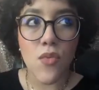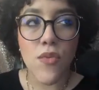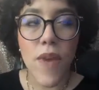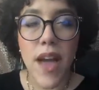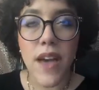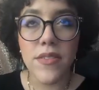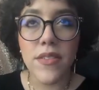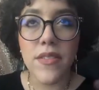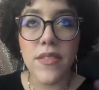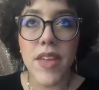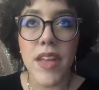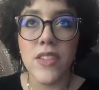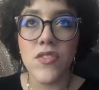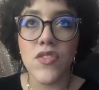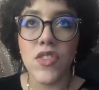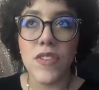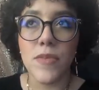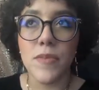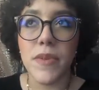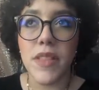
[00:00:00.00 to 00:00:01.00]
Rather
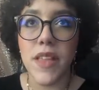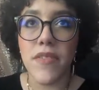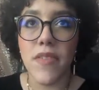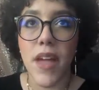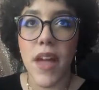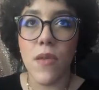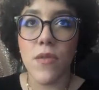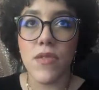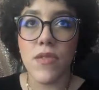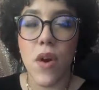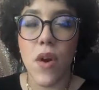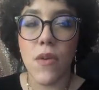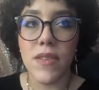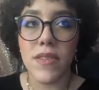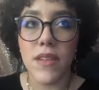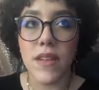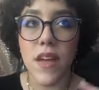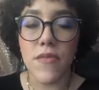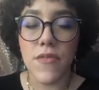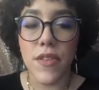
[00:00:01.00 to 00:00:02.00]
than just believing I was
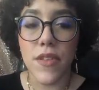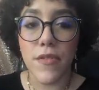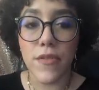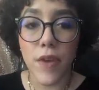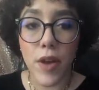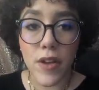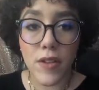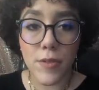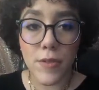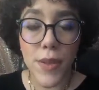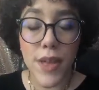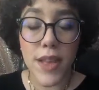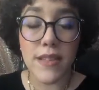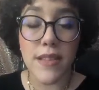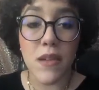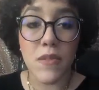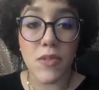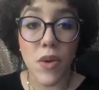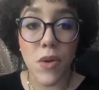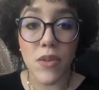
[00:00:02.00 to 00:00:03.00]
always enough in the first
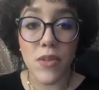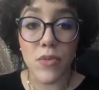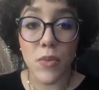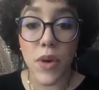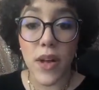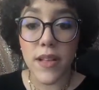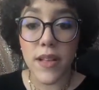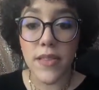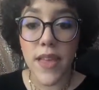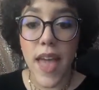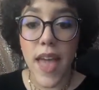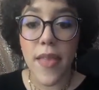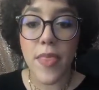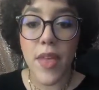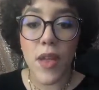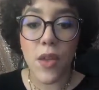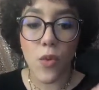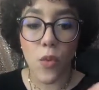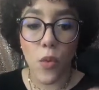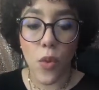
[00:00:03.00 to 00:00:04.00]
place, I was always worth it,
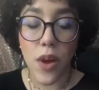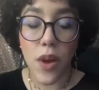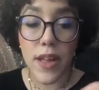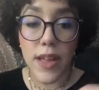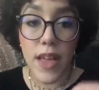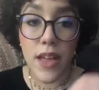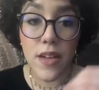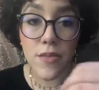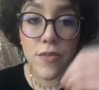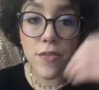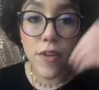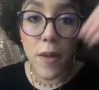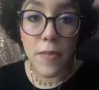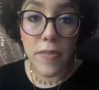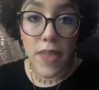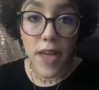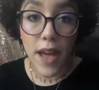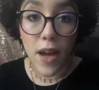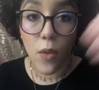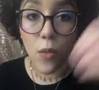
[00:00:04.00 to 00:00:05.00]
and then working
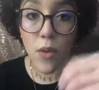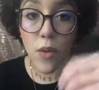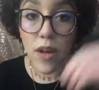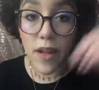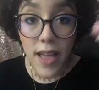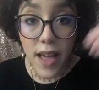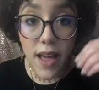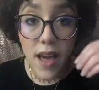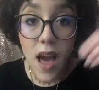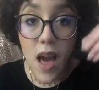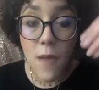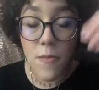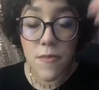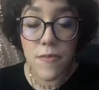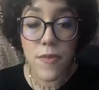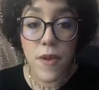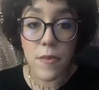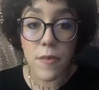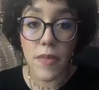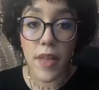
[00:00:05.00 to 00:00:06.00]
from there, working
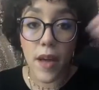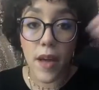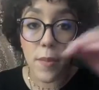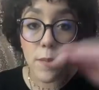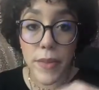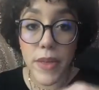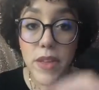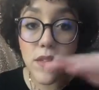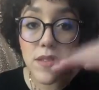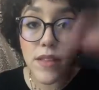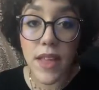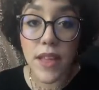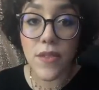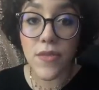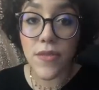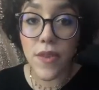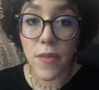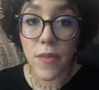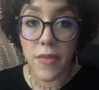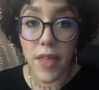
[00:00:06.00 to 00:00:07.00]
up from there,
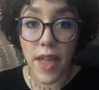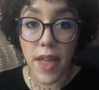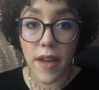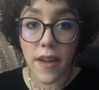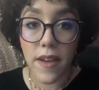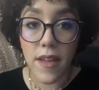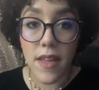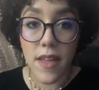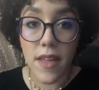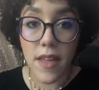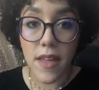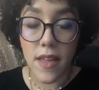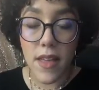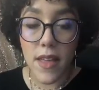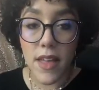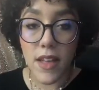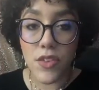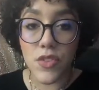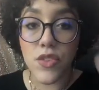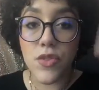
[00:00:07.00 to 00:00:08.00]
building from there,
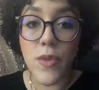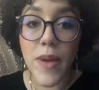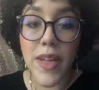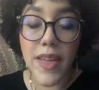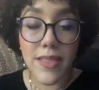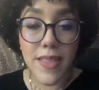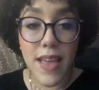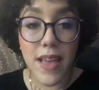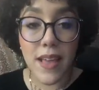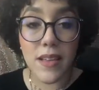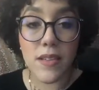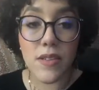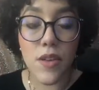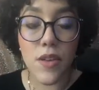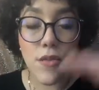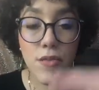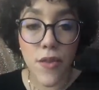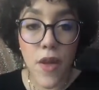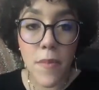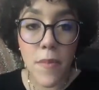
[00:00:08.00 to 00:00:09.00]
doing things
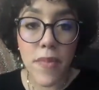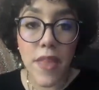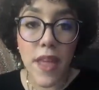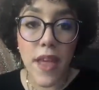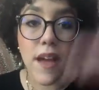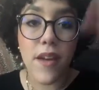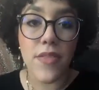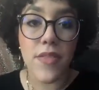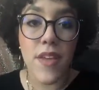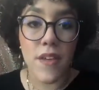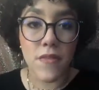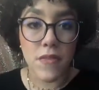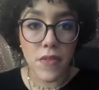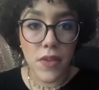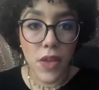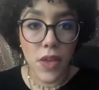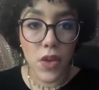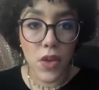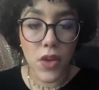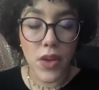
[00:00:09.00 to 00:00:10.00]
from there that
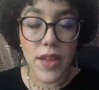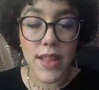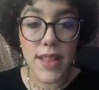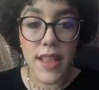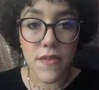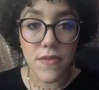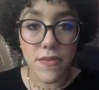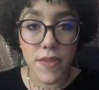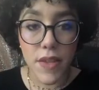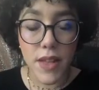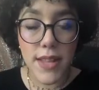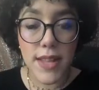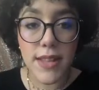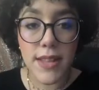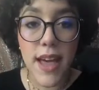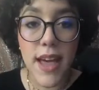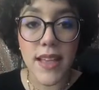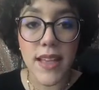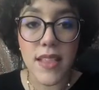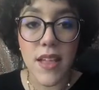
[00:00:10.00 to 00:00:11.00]
feel good, that feel
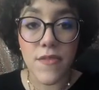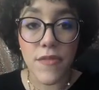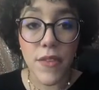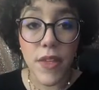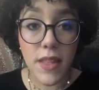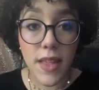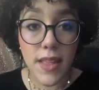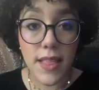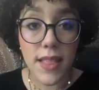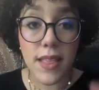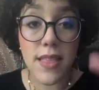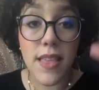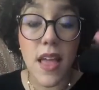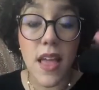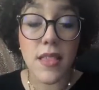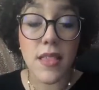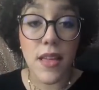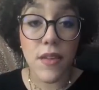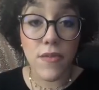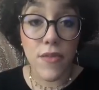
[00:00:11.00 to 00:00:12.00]
aligned, that feel like the
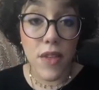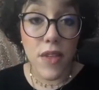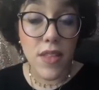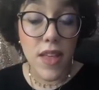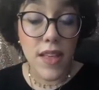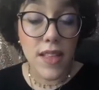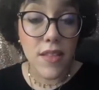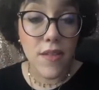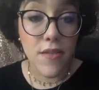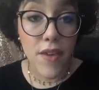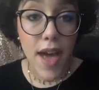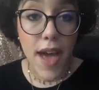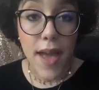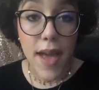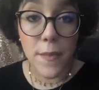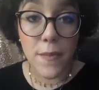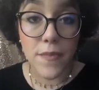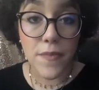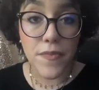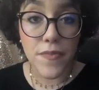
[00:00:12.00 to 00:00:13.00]
thing, like feel like the
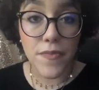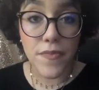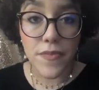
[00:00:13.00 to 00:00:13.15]
vibe.